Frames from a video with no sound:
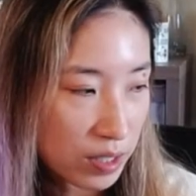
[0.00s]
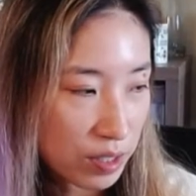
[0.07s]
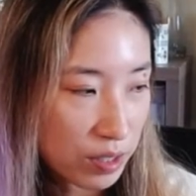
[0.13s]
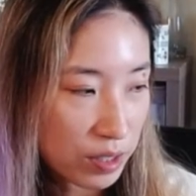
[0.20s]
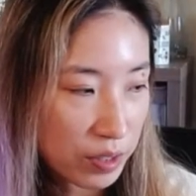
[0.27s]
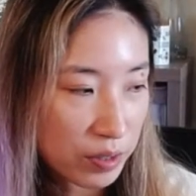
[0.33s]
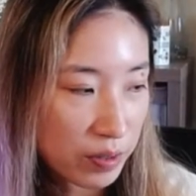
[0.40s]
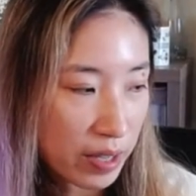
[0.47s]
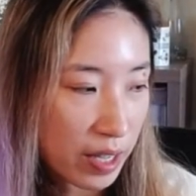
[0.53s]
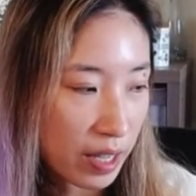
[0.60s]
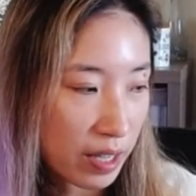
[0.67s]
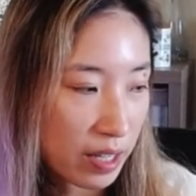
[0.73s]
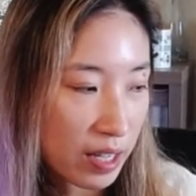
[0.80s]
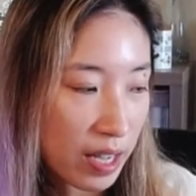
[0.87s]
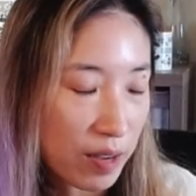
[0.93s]
to do
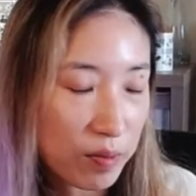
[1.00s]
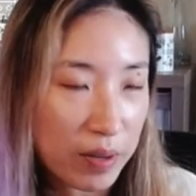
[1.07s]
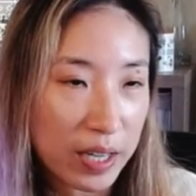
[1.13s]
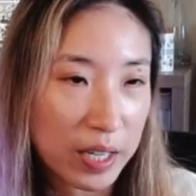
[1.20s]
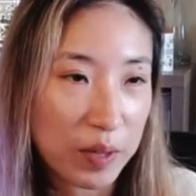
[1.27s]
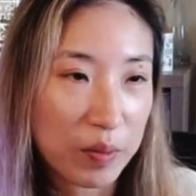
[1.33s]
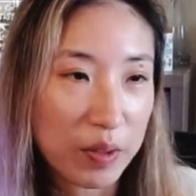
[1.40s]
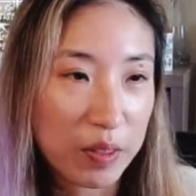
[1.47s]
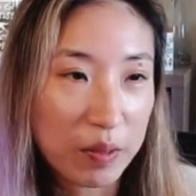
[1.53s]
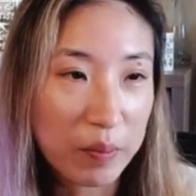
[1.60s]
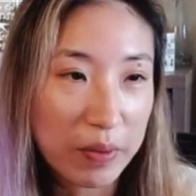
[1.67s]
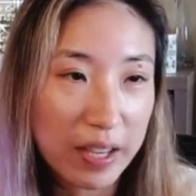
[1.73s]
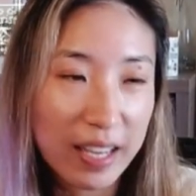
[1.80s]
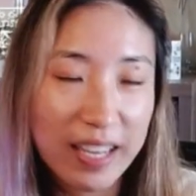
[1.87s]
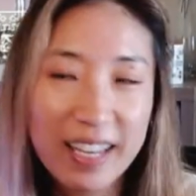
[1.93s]
a get ready with
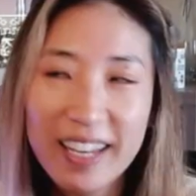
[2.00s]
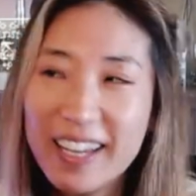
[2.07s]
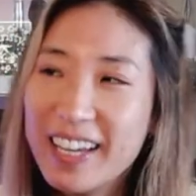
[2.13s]
me